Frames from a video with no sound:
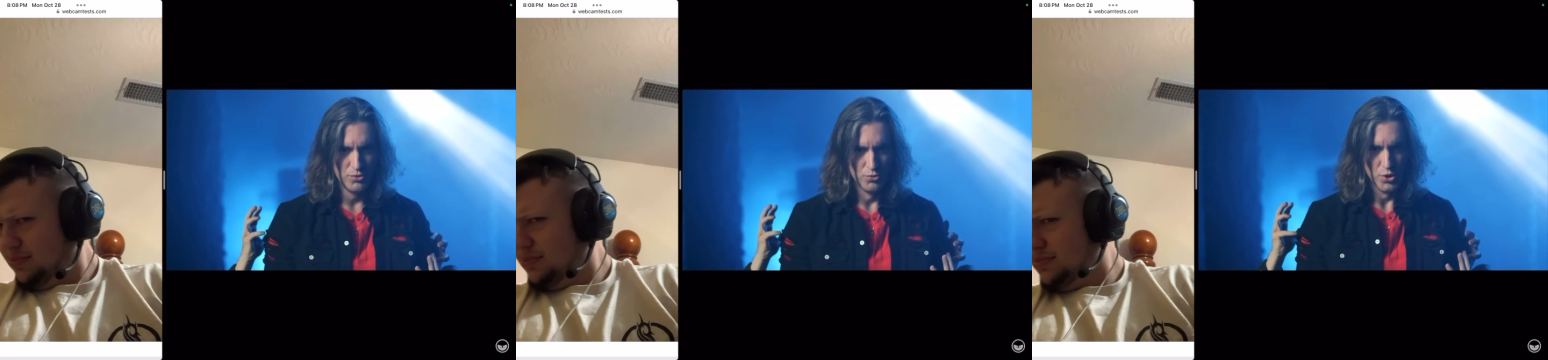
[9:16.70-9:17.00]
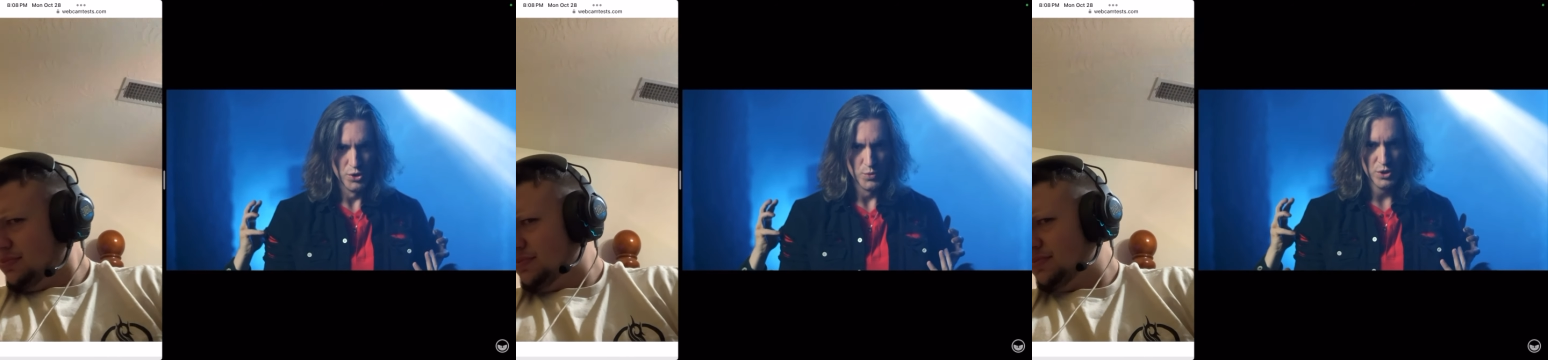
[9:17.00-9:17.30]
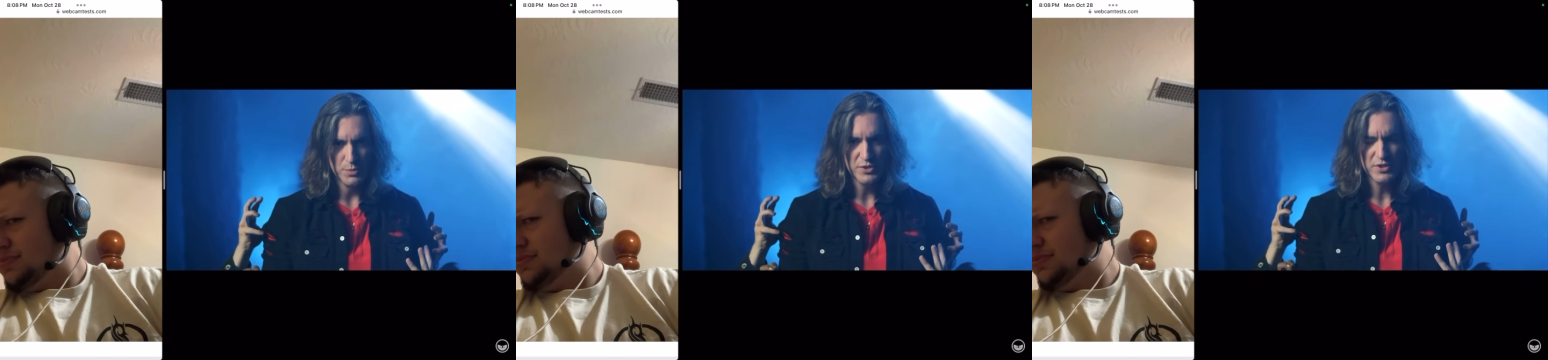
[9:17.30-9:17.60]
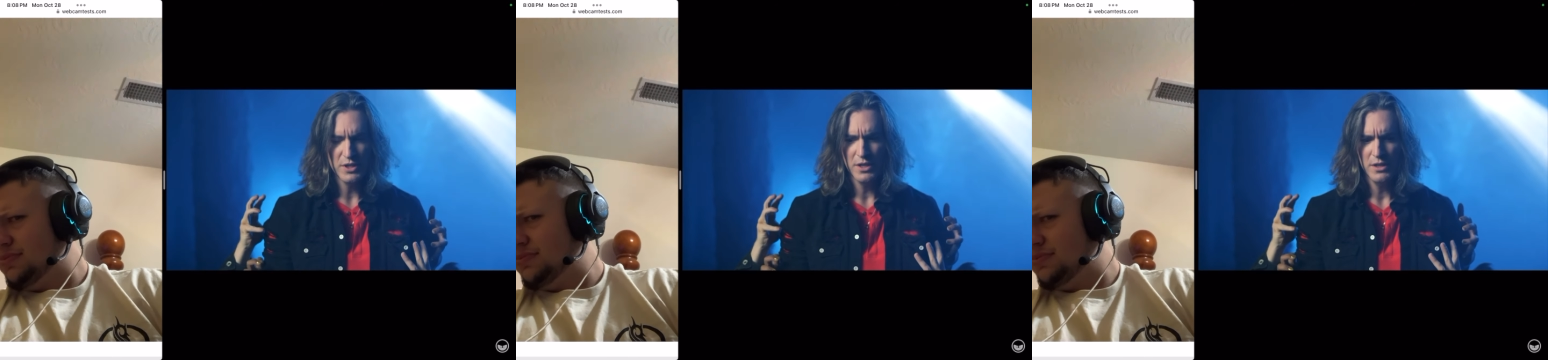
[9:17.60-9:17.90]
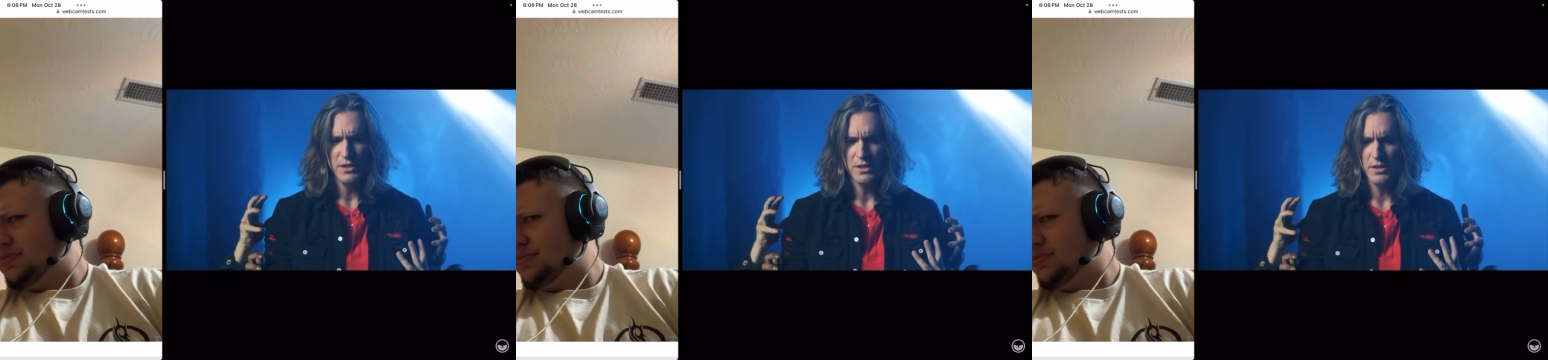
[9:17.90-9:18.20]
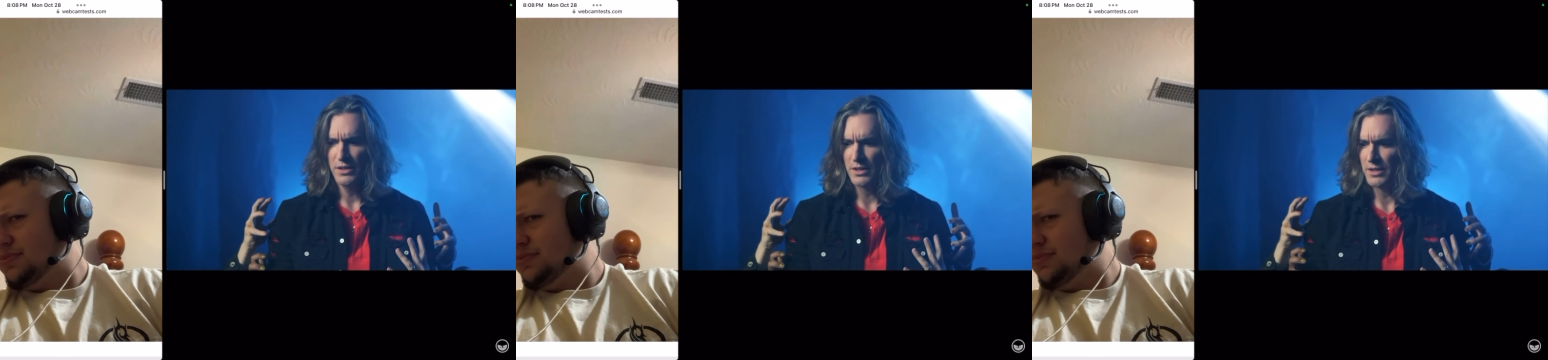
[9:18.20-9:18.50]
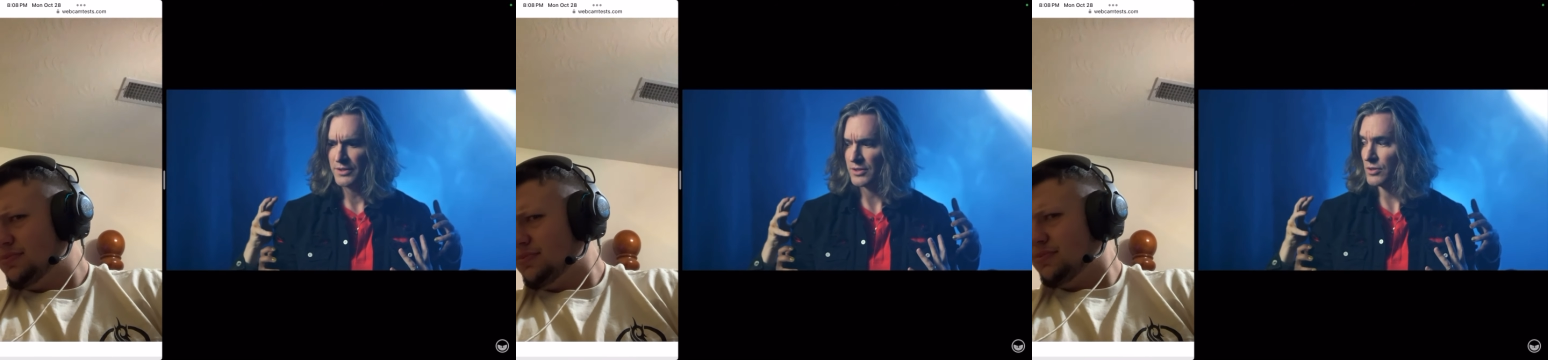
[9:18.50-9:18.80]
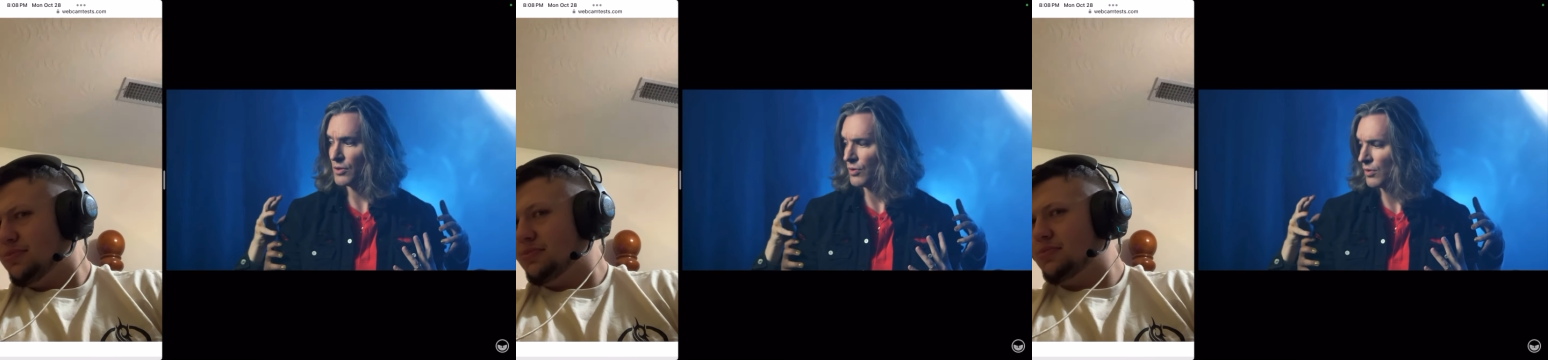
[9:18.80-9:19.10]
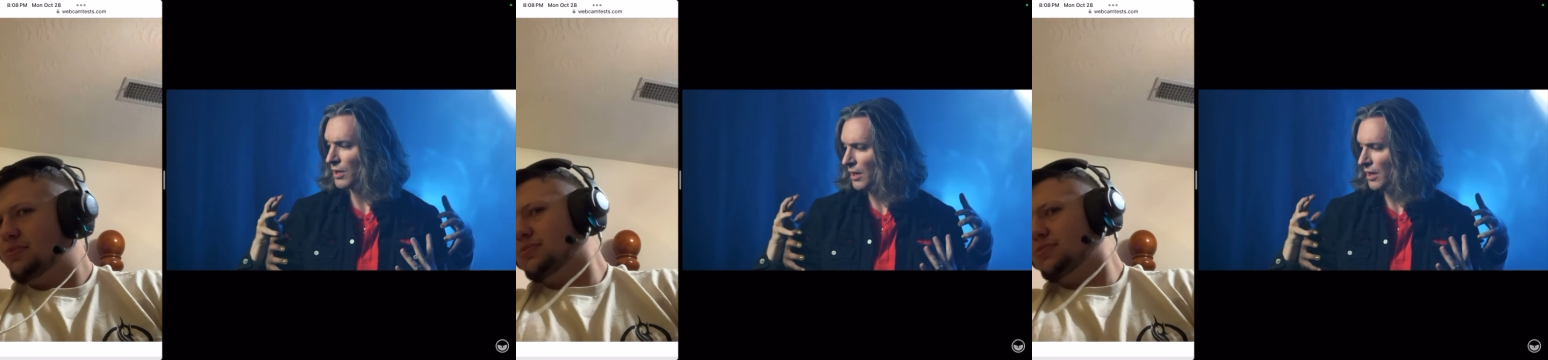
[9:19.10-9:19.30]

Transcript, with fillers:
Speaker 1: They will possess you